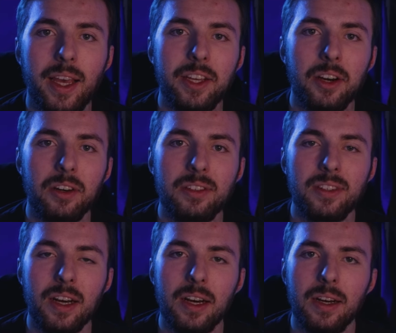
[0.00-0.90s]
Hey y'all,
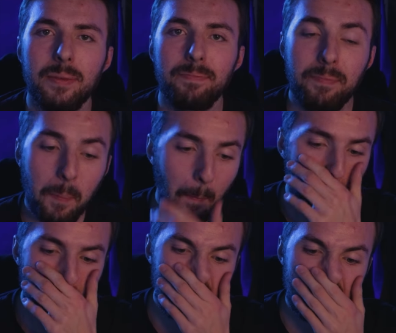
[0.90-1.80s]

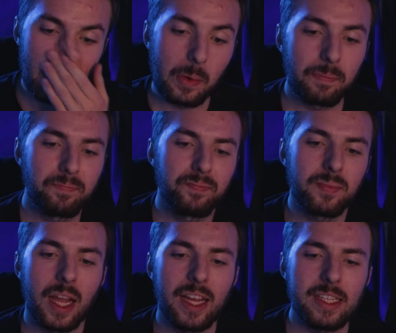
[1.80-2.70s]
so
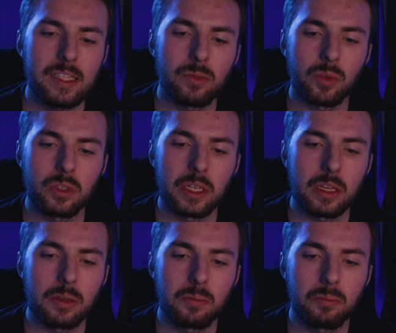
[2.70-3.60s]
I didn't
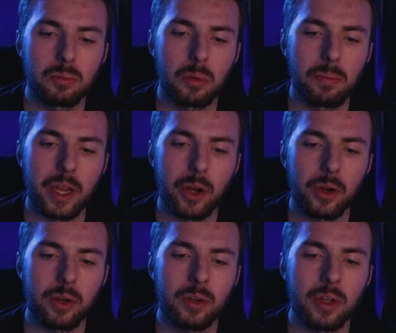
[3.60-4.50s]
really
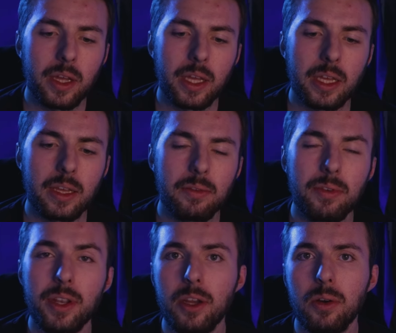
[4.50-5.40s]
prepare a
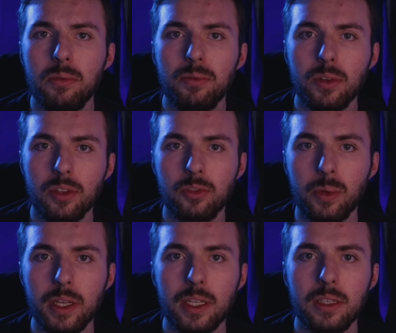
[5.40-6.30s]
video for this
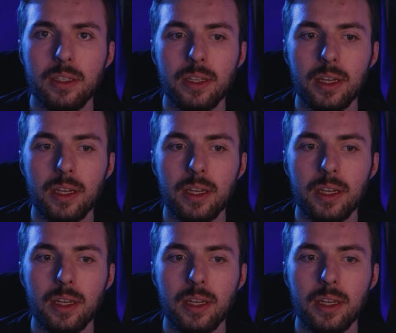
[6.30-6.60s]
week.